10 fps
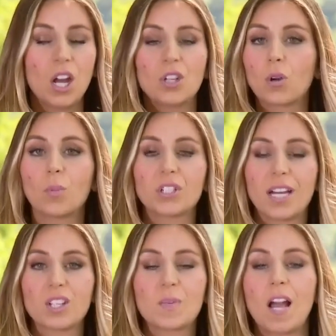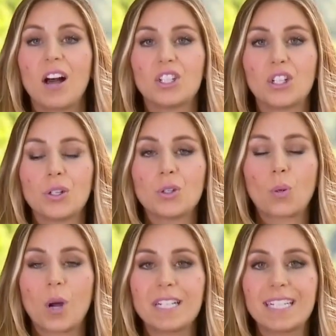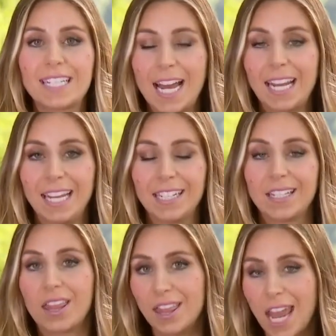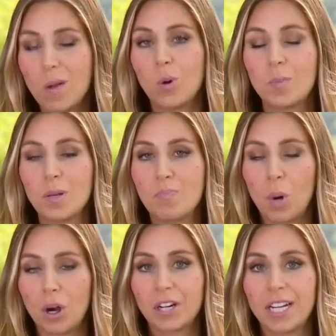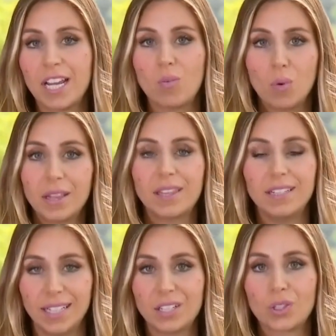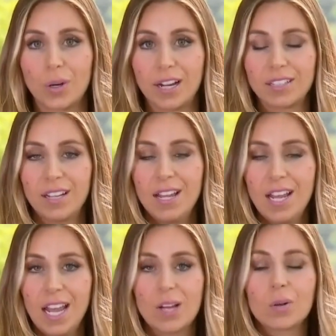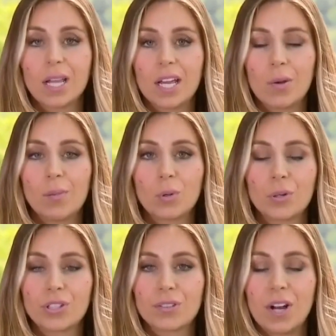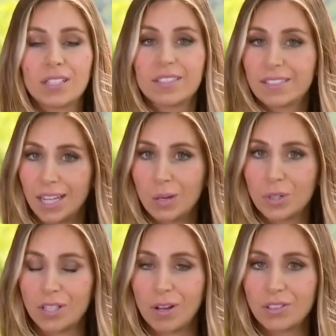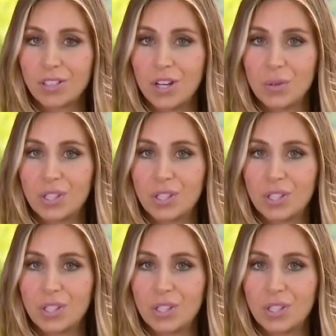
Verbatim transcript: Doromal tells me on June 22nd, they will be bargaining with the district. In Orlando, I'm Lauren Cervantes, getting results, News